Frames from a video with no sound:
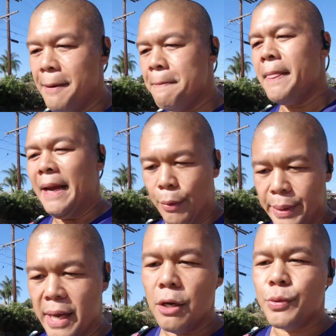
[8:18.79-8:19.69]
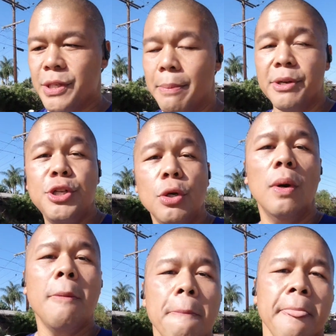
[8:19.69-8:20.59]
Here we go, so I'm gonna do
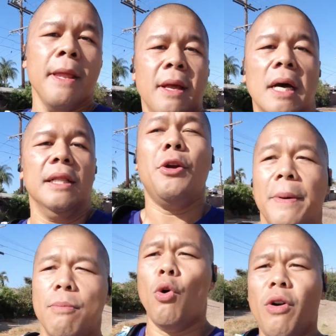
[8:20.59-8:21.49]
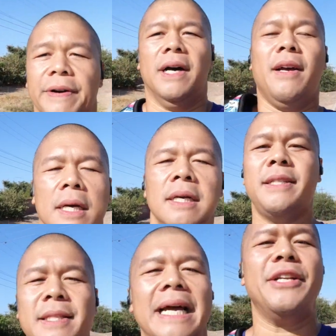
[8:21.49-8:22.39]
a little bit more of a
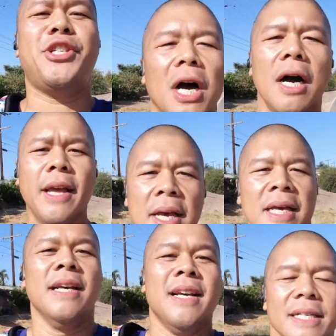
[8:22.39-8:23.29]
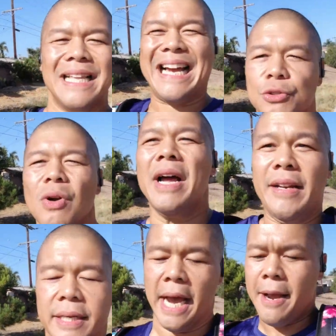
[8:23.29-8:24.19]
slight jog / run, okay?